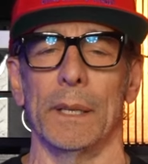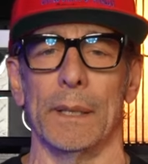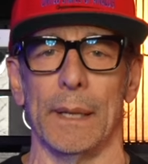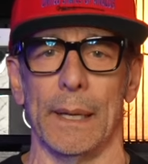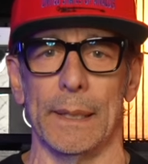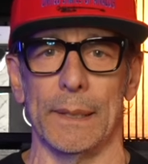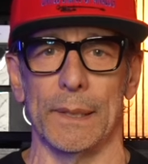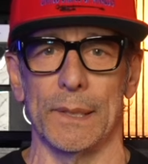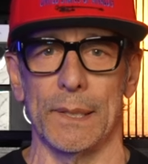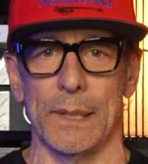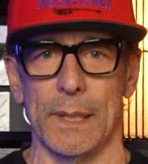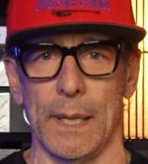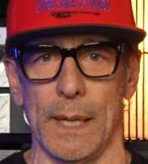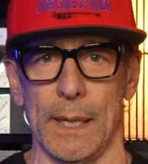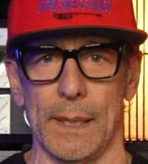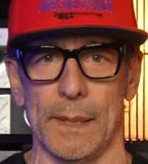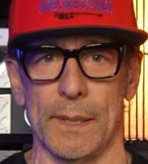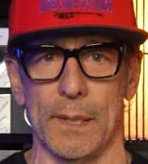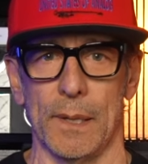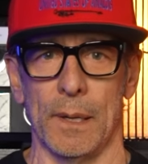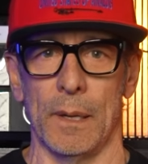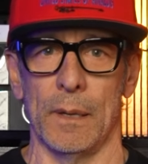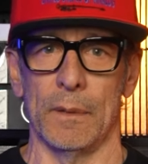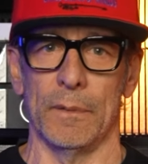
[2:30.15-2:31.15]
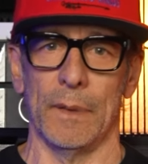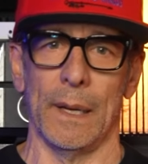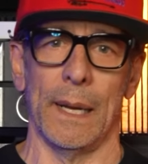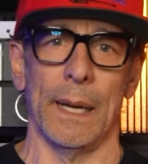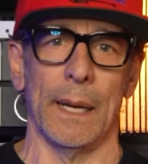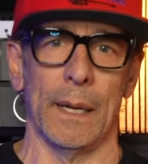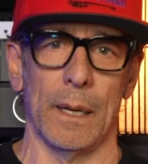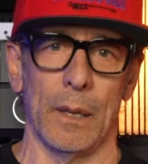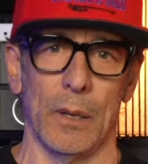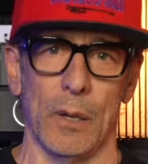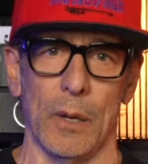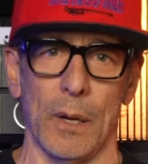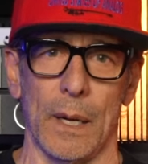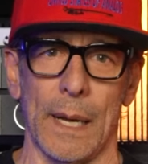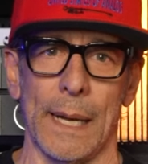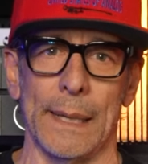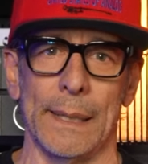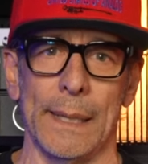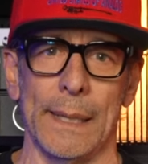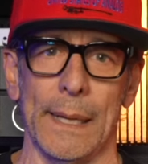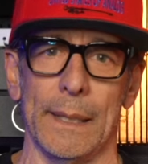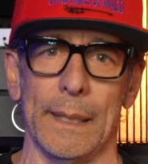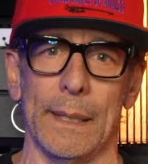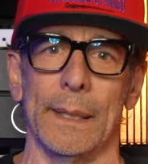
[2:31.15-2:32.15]
United States of Analog. I
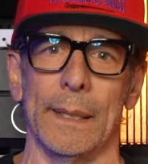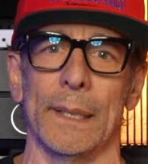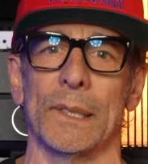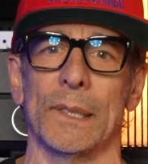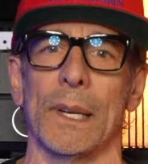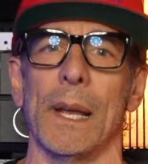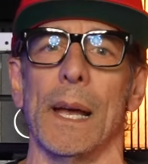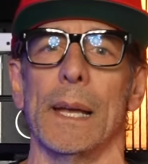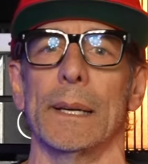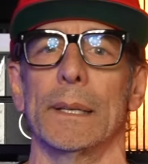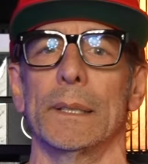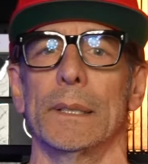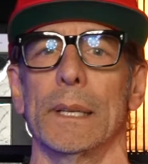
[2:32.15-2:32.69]
get it. It's kind of